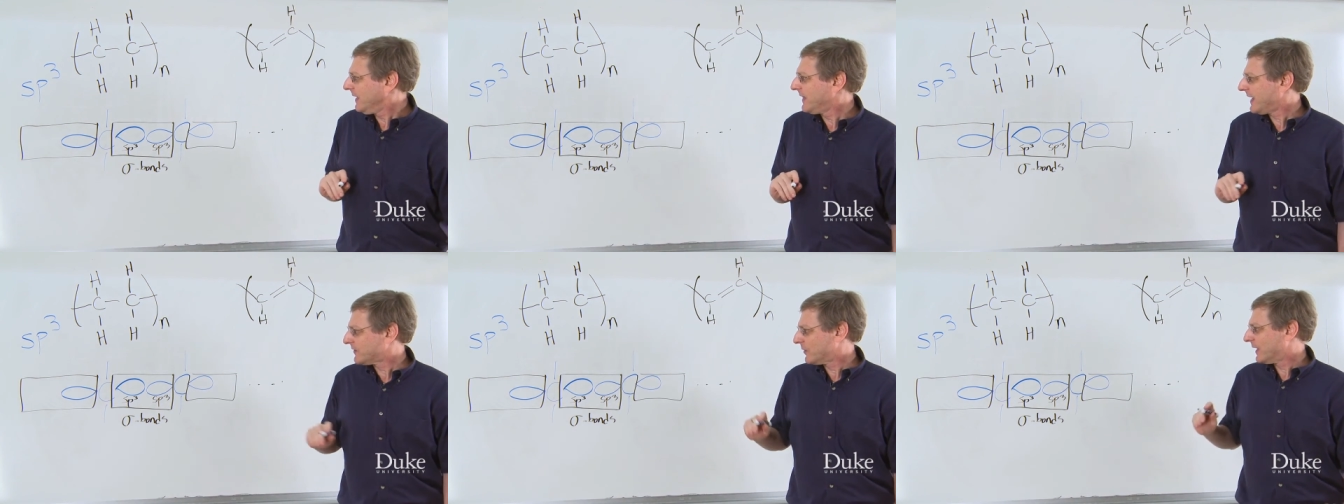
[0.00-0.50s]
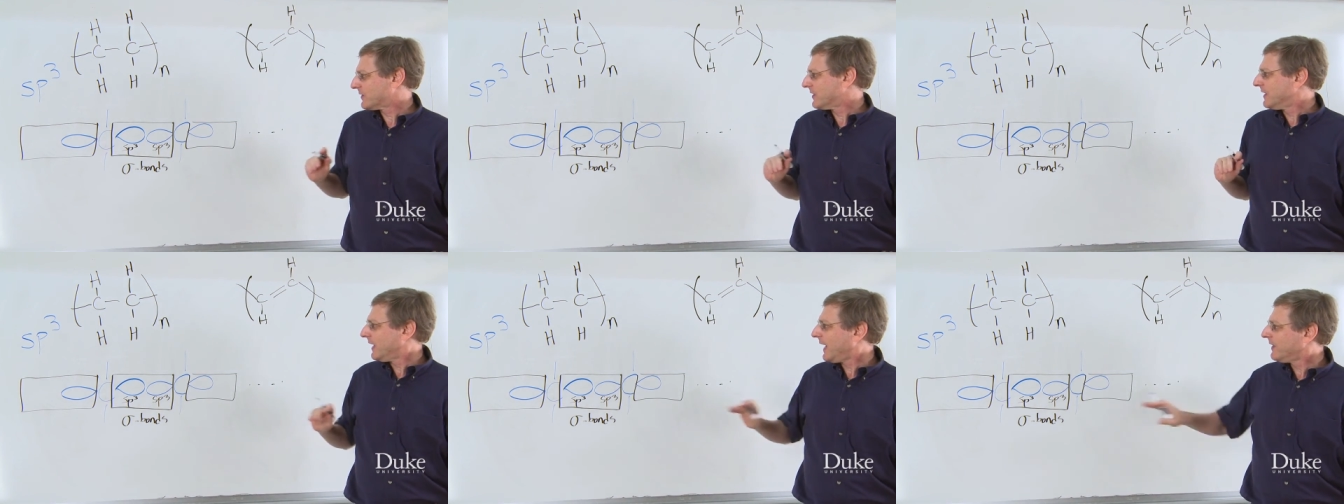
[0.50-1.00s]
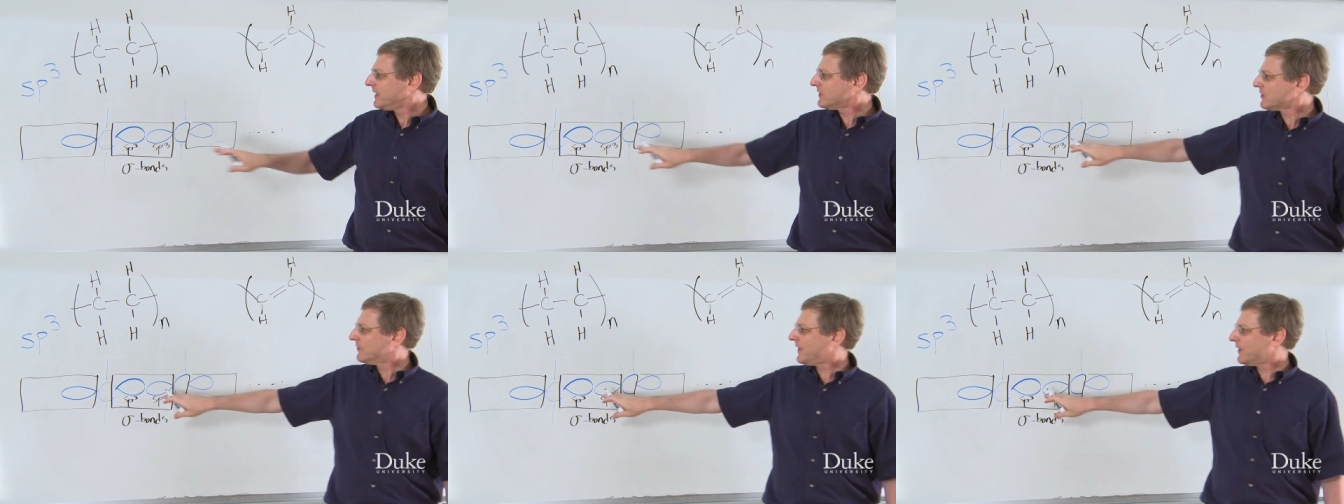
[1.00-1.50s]
in that direction. And
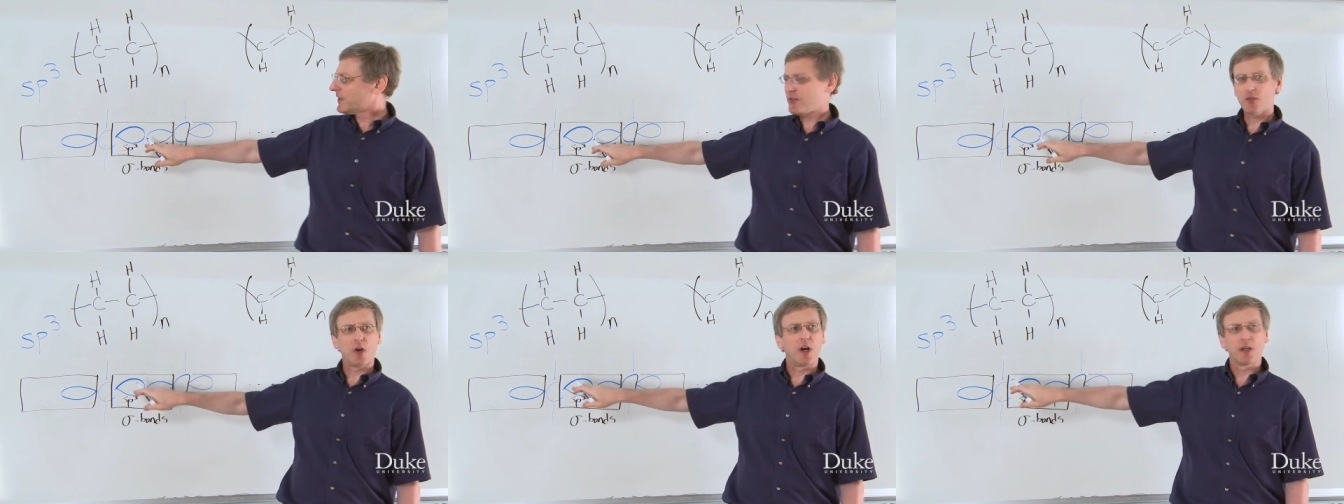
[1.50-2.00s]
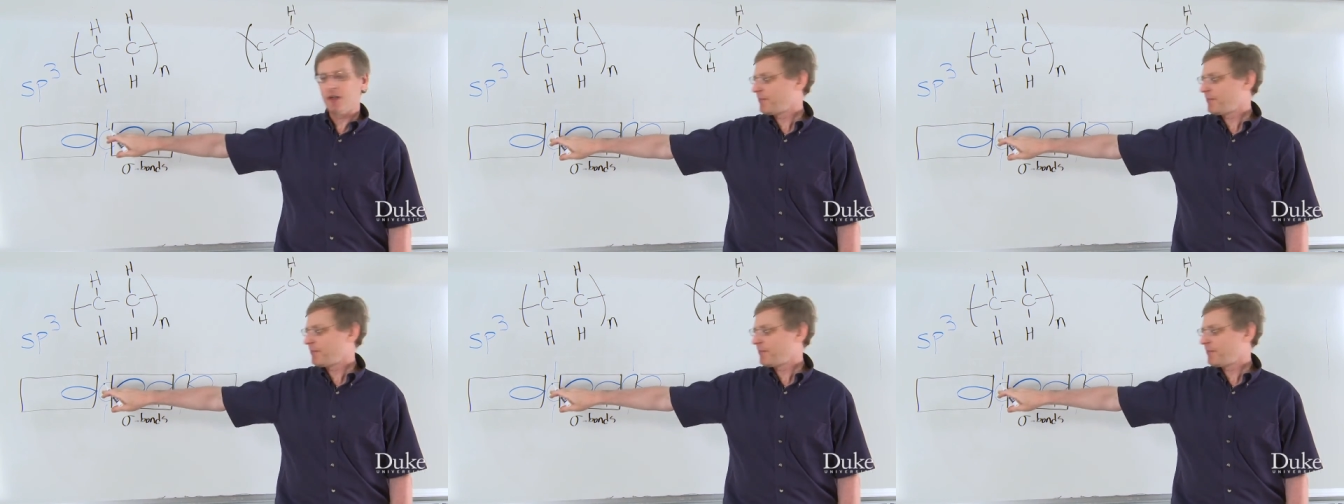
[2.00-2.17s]
these are very strong